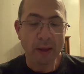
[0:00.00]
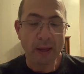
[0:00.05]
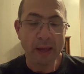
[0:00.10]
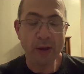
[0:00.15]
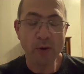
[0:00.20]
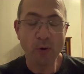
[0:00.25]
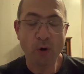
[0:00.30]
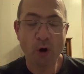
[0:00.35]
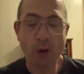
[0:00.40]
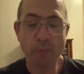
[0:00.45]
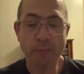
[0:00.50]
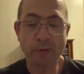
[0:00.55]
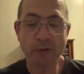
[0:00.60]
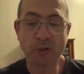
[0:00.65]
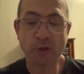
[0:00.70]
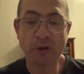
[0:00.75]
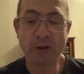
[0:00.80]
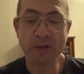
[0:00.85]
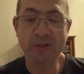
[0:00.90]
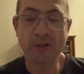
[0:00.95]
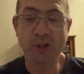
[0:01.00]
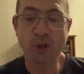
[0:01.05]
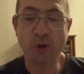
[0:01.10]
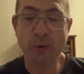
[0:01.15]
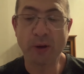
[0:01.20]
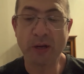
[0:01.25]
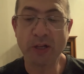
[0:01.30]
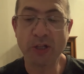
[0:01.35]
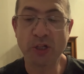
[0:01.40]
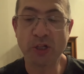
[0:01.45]
Englehart portrays the
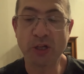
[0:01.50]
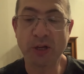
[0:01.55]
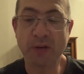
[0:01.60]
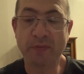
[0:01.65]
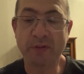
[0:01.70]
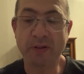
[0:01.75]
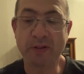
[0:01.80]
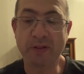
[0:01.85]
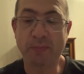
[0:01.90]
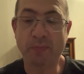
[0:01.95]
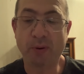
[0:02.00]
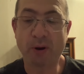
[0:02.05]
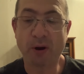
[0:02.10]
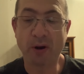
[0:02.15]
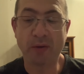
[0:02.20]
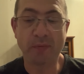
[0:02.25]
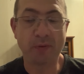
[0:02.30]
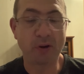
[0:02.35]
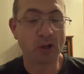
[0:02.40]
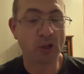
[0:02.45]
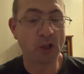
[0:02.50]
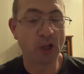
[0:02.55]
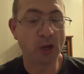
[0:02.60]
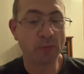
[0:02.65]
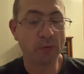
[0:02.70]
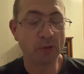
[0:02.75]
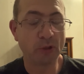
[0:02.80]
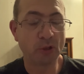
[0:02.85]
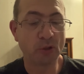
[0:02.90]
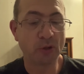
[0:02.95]
U.S. shift as a part of a
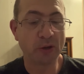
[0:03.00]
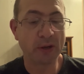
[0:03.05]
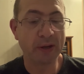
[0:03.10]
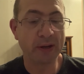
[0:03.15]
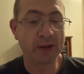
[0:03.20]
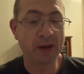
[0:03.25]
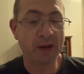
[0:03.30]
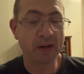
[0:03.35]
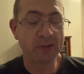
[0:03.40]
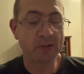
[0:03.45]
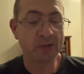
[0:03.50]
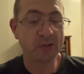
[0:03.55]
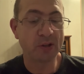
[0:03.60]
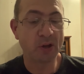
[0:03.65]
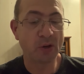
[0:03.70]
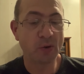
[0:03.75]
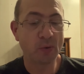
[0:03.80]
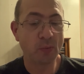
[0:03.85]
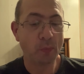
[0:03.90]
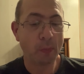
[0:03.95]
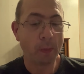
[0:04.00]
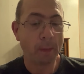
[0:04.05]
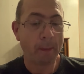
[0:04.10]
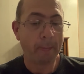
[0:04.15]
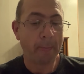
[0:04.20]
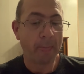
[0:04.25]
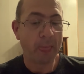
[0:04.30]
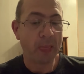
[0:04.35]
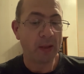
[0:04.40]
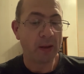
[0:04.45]
global trend also
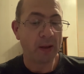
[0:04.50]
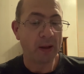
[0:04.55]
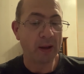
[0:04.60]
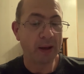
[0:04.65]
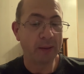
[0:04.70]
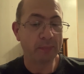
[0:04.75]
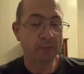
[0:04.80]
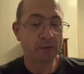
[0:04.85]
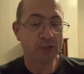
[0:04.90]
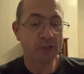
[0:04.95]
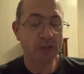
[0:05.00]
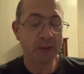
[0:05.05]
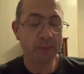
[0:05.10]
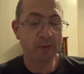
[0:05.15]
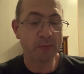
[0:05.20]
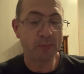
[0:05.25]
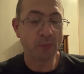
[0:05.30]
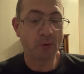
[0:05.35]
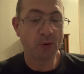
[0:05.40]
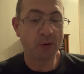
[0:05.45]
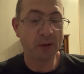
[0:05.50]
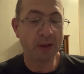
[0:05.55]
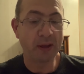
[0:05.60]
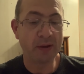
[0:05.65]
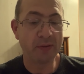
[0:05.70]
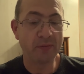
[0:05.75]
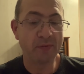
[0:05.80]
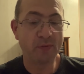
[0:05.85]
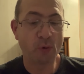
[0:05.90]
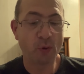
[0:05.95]
perceptible
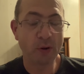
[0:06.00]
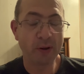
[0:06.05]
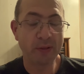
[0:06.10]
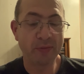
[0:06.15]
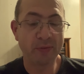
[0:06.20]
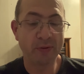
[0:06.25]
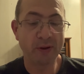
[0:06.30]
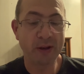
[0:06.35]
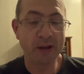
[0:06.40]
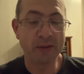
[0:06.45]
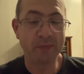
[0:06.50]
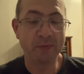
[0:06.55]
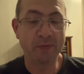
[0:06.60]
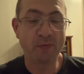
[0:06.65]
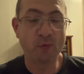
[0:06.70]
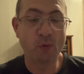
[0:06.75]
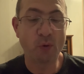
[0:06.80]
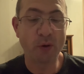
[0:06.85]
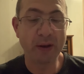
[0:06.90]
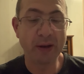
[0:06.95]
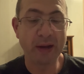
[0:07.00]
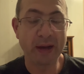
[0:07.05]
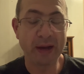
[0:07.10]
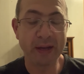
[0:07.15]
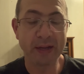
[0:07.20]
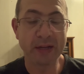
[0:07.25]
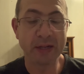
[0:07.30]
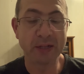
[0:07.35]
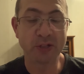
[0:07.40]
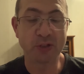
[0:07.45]
in 43 of the
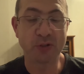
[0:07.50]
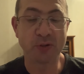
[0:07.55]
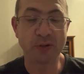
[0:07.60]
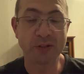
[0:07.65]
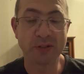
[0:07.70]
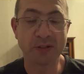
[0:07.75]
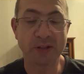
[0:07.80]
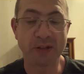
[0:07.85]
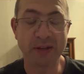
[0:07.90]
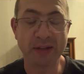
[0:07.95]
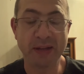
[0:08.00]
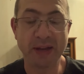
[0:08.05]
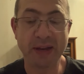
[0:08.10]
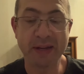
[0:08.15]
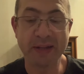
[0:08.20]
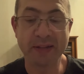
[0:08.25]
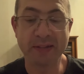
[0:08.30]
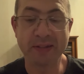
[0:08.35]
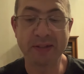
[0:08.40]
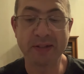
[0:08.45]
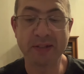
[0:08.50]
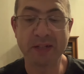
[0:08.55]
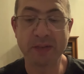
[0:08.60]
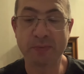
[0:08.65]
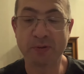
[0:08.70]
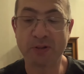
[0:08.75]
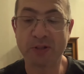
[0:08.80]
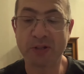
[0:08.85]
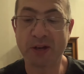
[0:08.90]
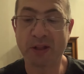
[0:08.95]
49 countries containing
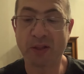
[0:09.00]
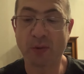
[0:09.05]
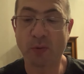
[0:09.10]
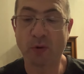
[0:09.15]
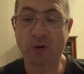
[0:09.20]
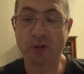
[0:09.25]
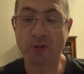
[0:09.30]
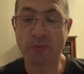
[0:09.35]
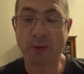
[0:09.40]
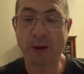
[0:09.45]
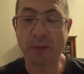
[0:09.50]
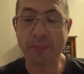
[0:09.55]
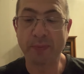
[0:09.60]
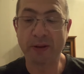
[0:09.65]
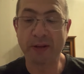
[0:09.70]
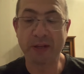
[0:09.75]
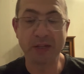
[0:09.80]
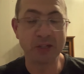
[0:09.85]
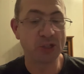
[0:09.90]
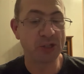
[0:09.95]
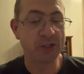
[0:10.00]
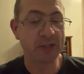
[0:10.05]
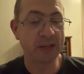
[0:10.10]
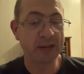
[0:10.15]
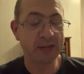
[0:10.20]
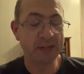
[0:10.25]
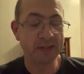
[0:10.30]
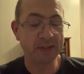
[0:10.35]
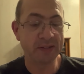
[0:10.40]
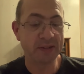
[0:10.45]
60% of the world's population
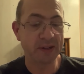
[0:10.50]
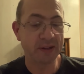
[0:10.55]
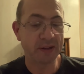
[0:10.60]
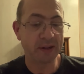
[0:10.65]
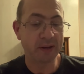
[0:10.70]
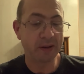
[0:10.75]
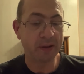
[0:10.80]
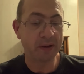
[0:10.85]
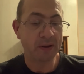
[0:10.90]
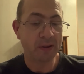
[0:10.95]
that he studied.